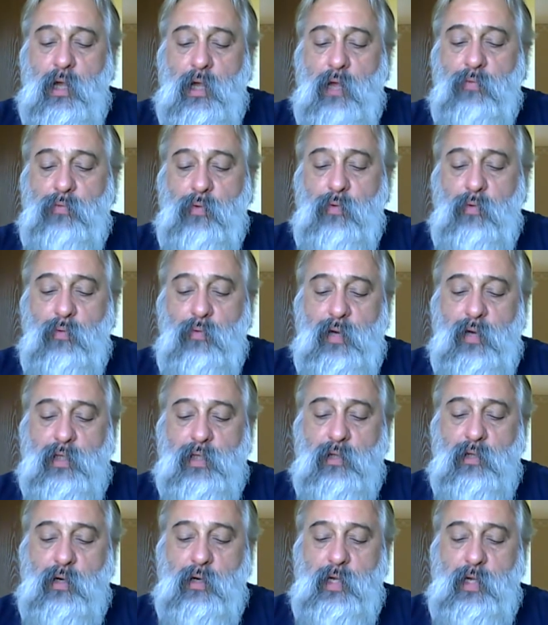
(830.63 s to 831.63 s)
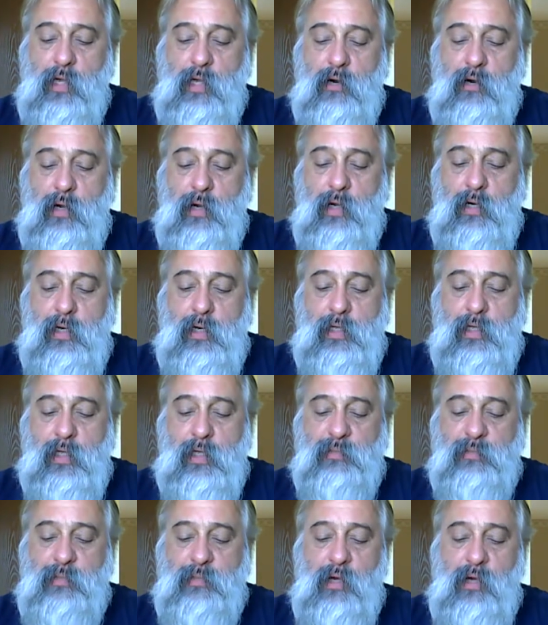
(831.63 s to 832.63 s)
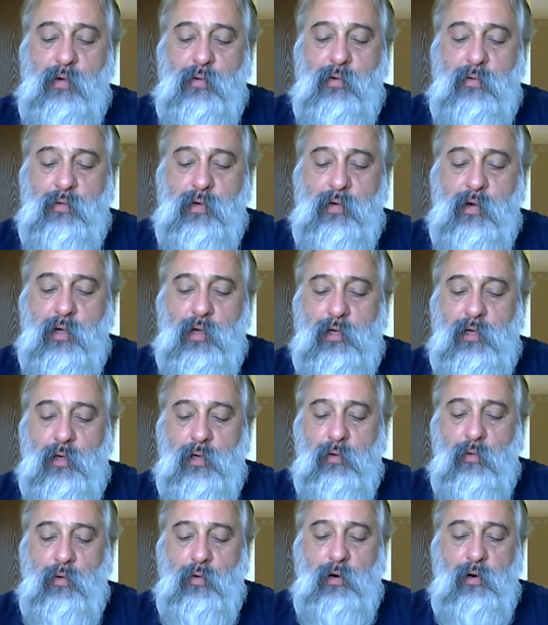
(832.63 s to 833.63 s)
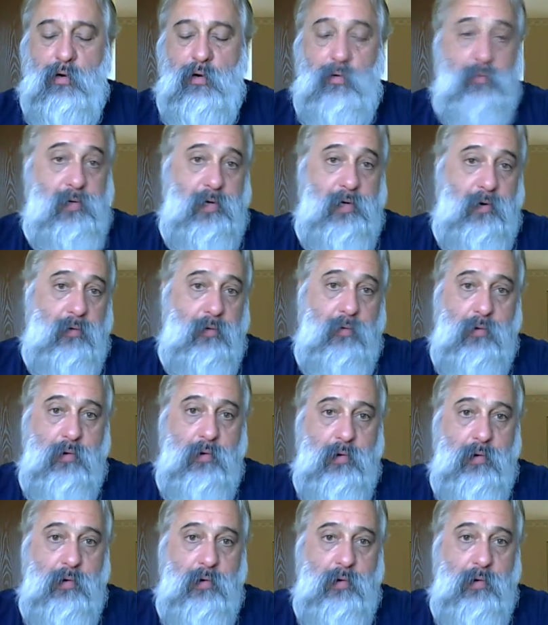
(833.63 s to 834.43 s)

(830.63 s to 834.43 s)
I'll throw the rest on the internet. It does me no good to order, you know,